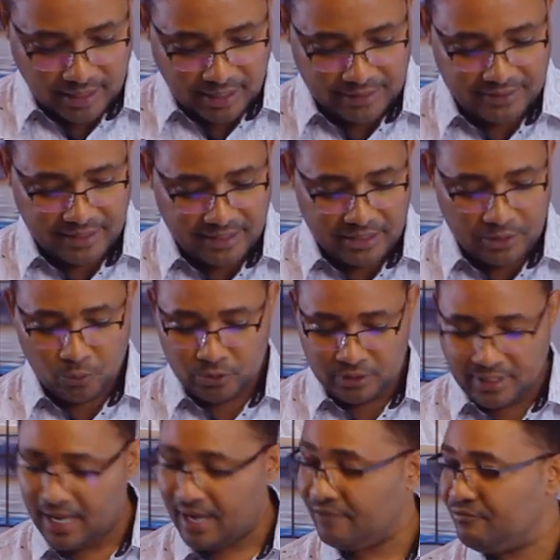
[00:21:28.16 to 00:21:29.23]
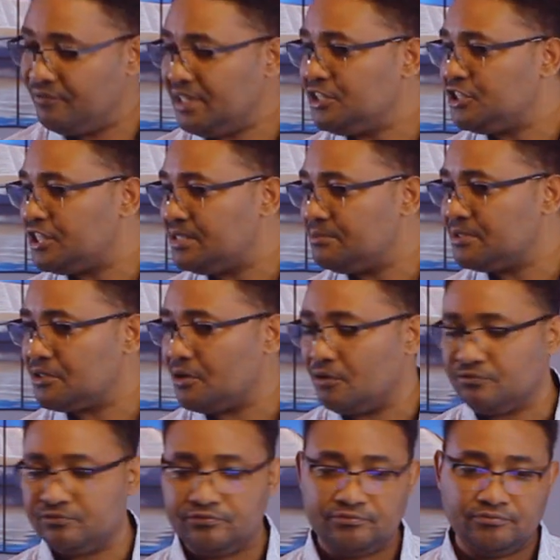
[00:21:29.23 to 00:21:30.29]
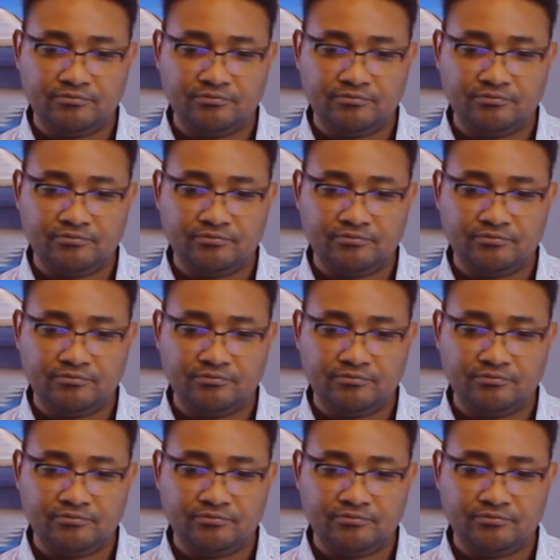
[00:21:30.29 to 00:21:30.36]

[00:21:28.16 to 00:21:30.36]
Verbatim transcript: and that he would avenge himself